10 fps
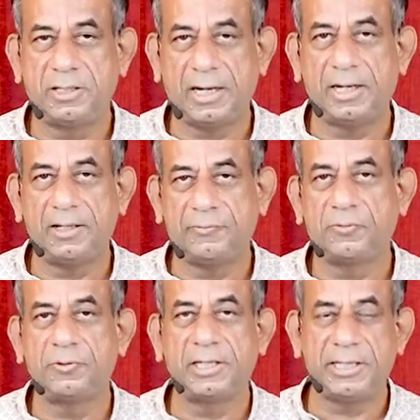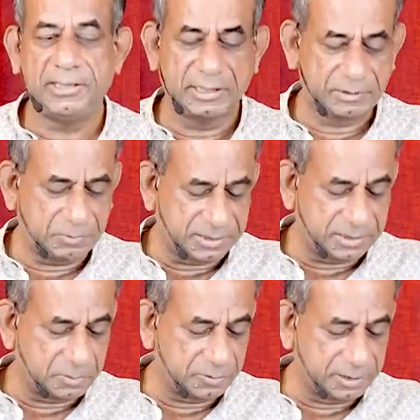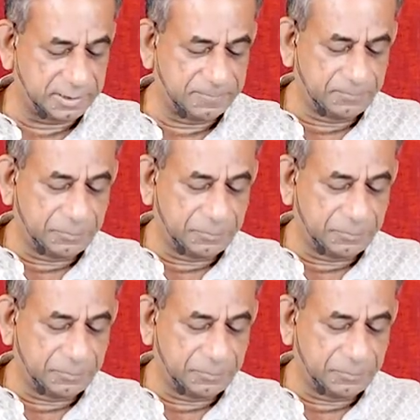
and of course the Gita speaks about it.